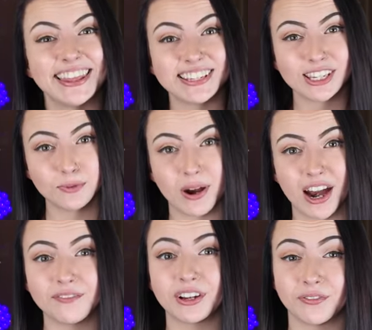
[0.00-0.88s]
This is
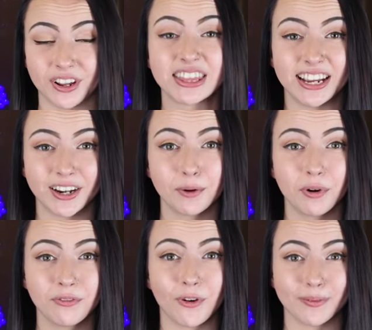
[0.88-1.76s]
perfect for theater
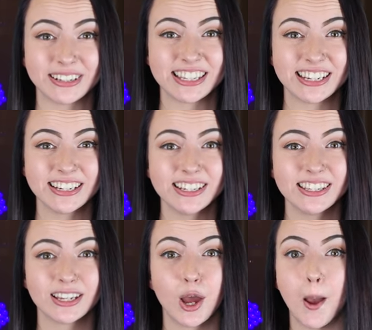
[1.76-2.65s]

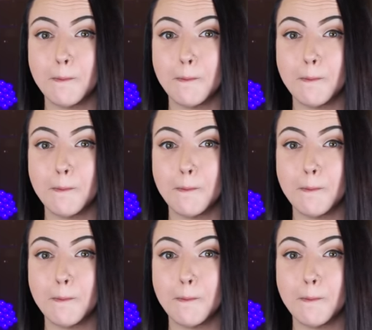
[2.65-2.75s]
performances,